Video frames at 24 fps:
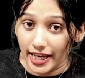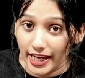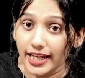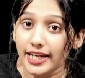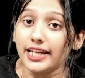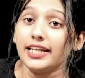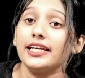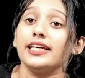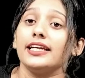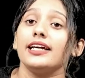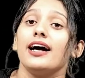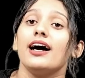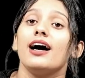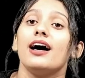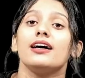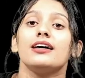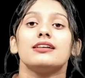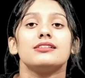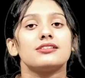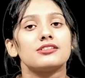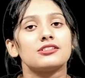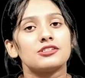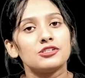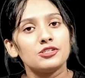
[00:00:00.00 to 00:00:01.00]
area
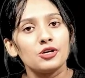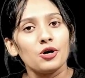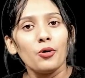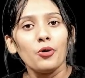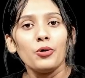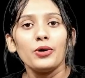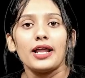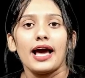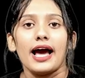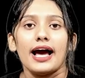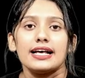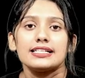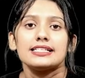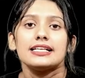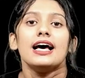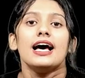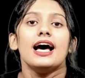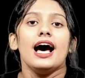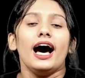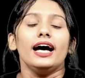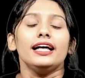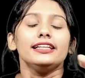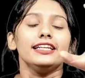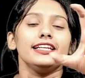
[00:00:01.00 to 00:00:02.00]
is known as,
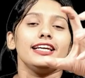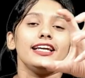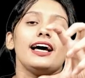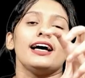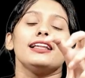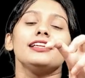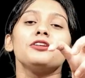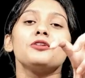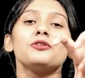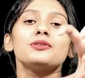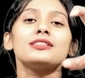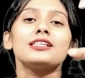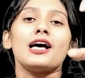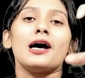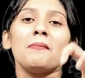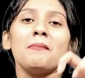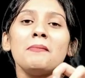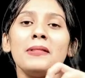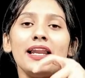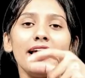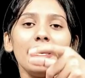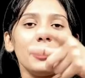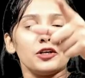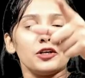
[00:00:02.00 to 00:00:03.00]
adine adinoru sammale